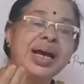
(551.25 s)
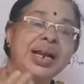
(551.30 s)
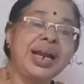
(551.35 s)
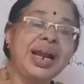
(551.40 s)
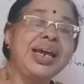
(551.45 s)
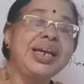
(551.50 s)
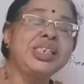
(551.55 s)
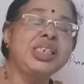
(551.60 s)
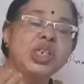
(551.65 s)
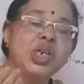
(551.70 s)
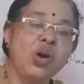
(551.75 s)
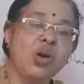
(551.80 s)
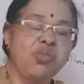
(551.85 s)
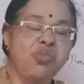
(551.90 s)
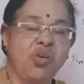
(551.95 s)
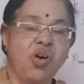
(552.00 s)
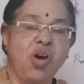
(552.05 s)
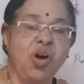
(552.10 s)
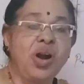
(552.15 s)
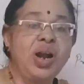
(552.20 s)
rise or
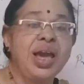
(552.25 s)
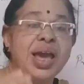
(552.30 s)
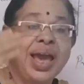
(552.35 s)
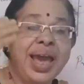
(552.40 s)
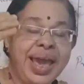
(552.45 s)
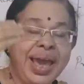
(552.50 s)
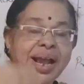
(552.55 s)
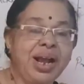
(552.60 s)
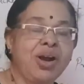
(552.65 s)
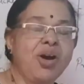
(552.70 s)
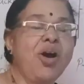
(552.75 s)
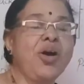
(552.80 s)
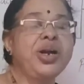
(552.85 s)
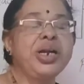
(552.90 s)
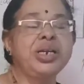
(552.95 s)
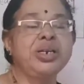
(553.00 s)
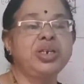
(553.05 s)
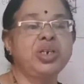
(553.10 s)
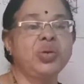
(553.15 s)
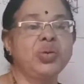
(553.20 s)
fall
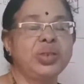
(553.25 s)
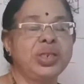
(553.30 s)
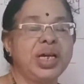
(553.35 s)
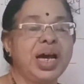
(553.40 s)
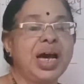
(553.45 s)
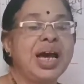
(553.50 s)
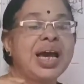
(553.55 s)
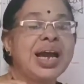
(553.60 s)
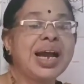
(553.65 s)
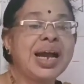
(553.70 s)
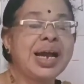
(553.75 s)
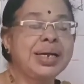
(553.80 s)
according to the,